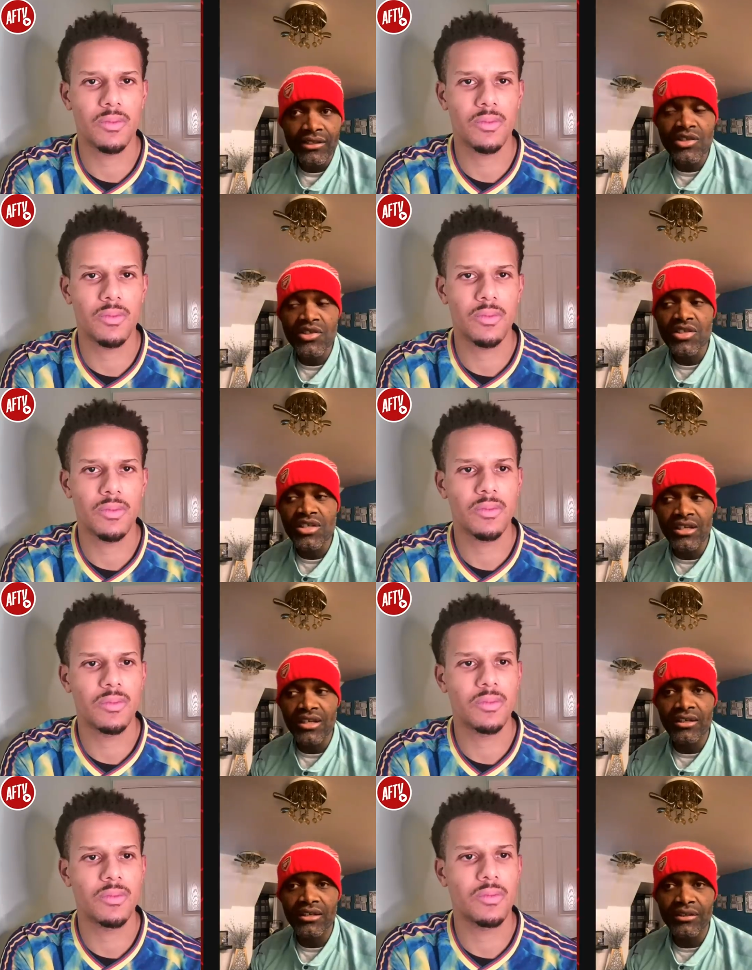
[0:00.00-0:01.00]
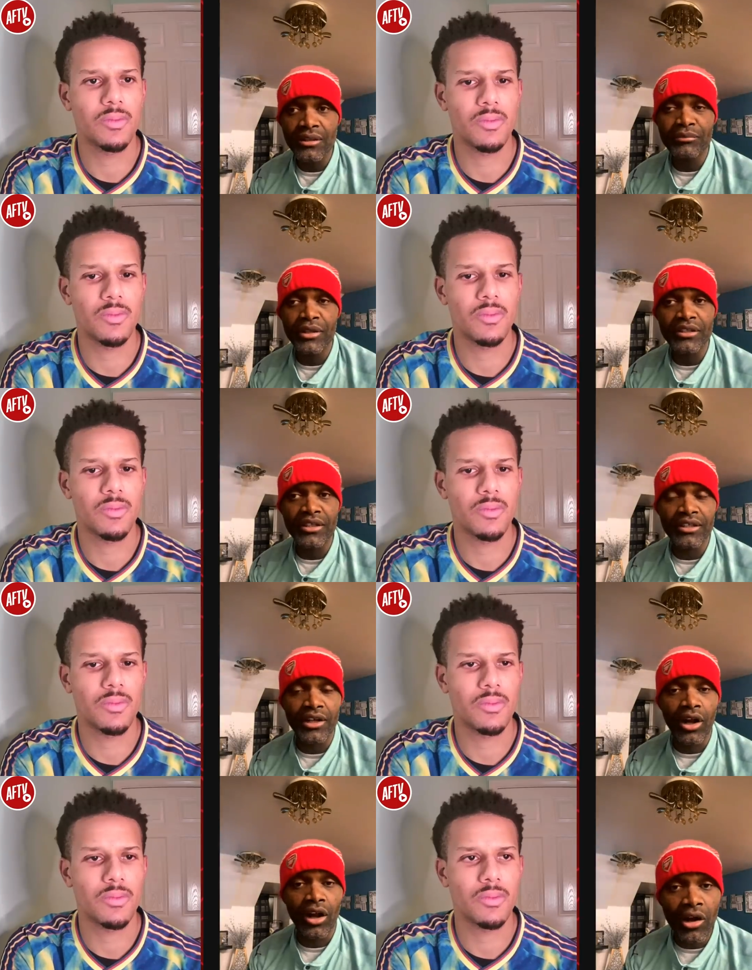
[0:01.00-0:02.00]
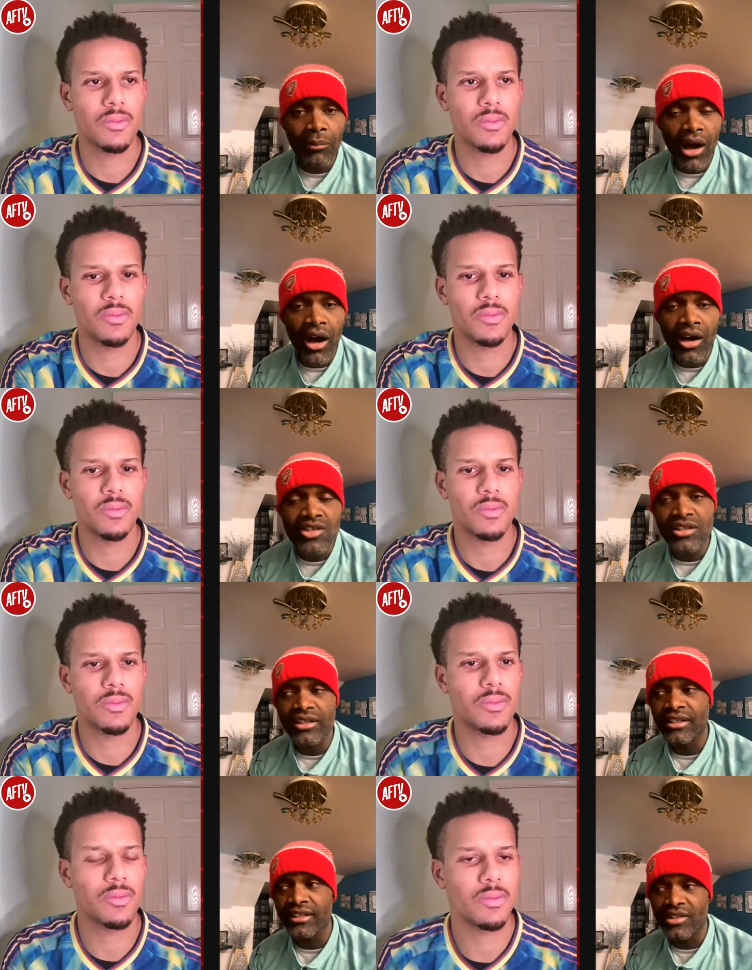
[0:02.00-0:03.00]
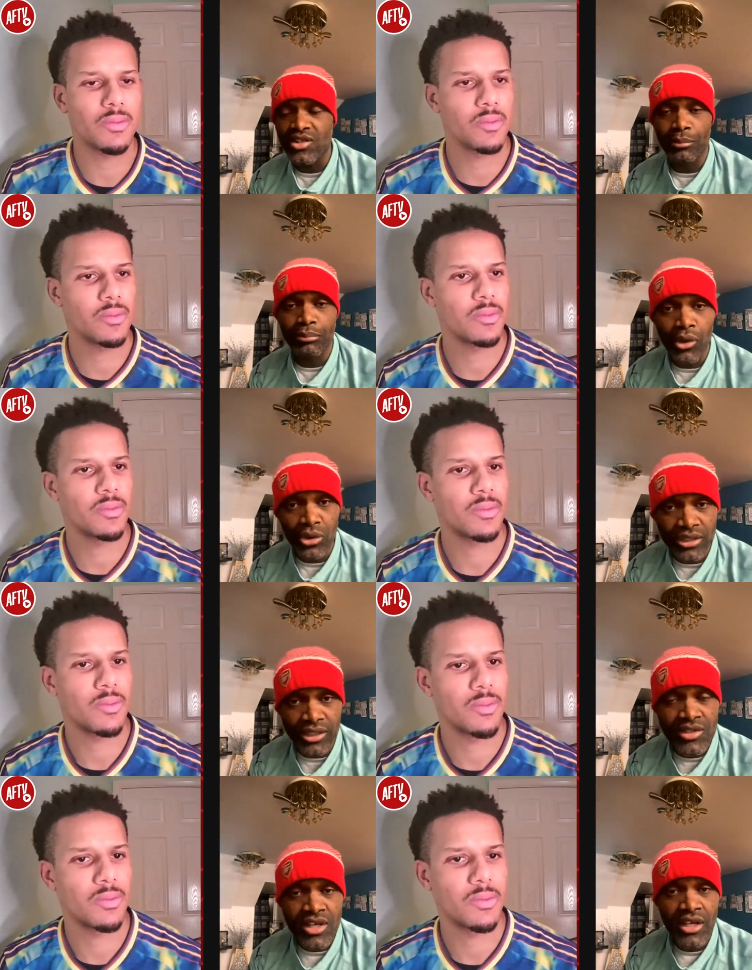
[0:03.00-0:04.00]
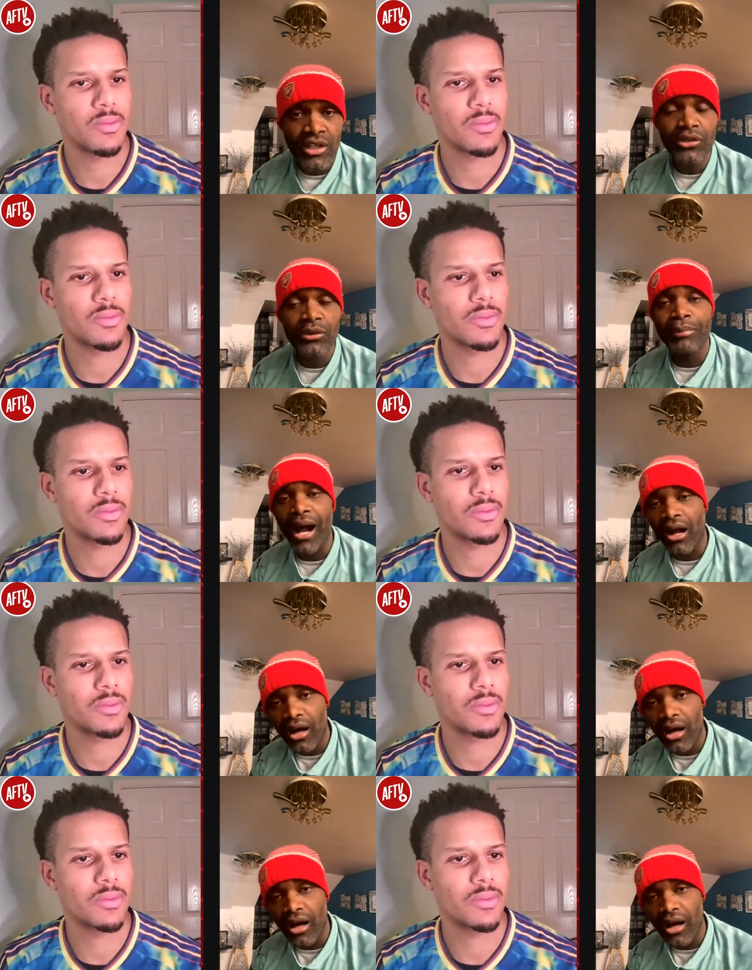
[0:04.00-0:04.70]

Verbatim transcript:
Speaker 1: to see the the, the, the club ask the, the, the supporters to back